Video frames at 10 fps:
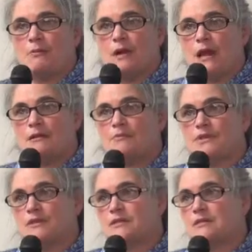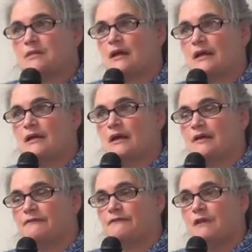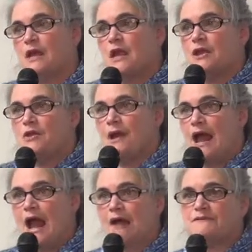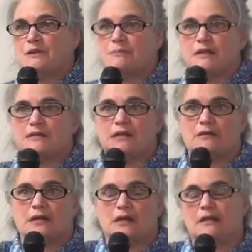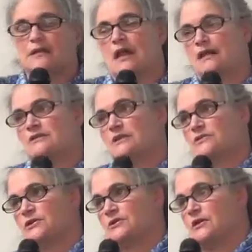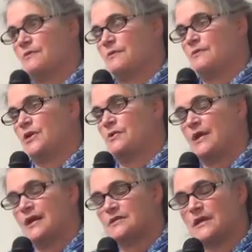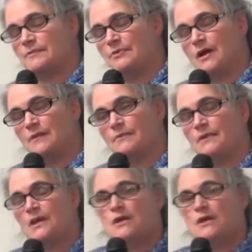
random things is not enough. You have to basically connect it to your essay prompt.